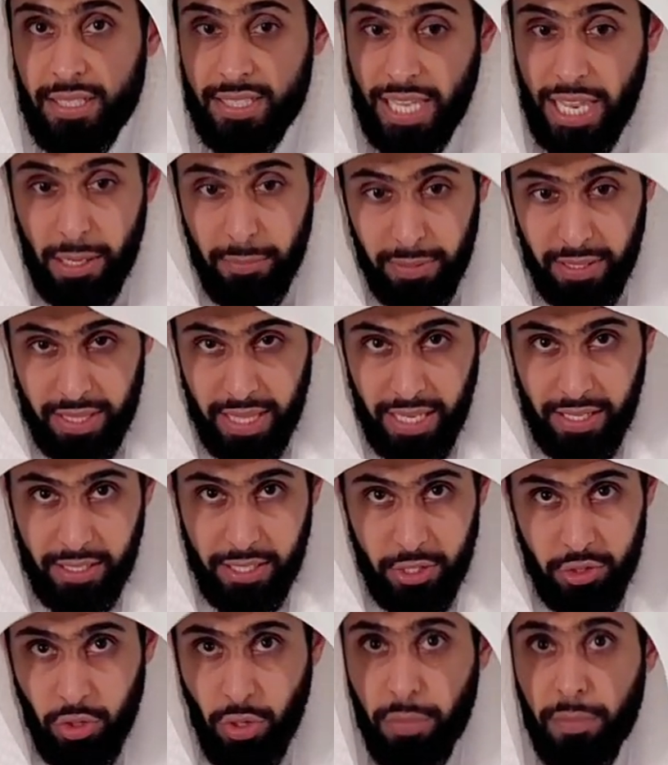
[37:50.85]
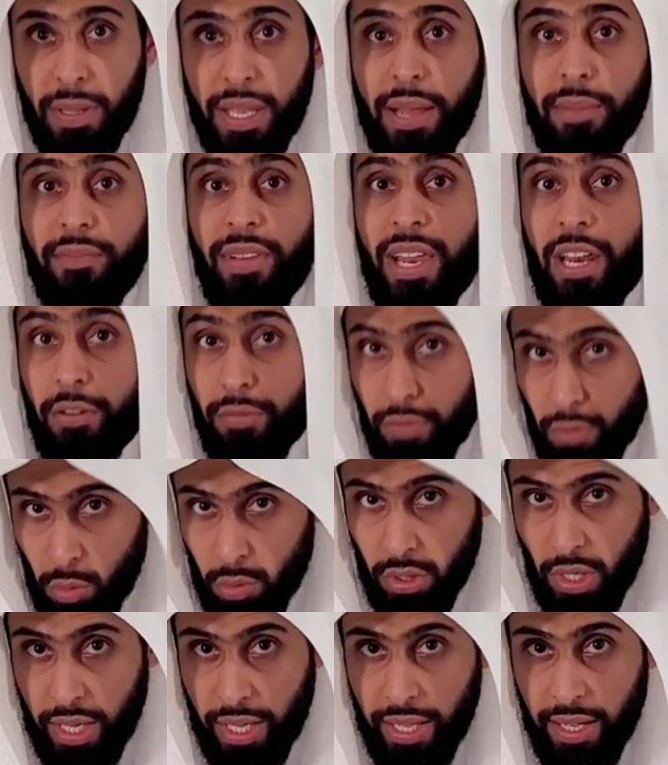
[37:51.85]
this animal then does not become valid for
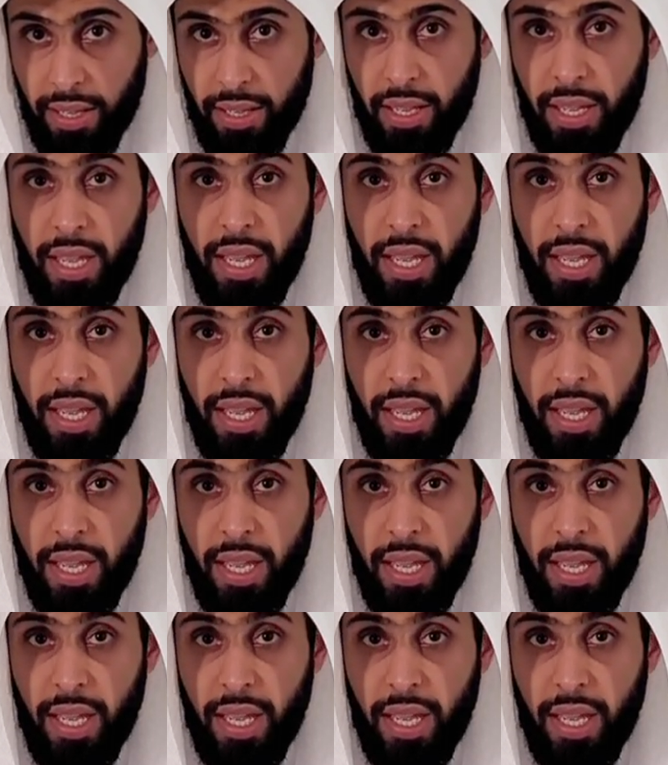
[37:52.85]
udhiyah.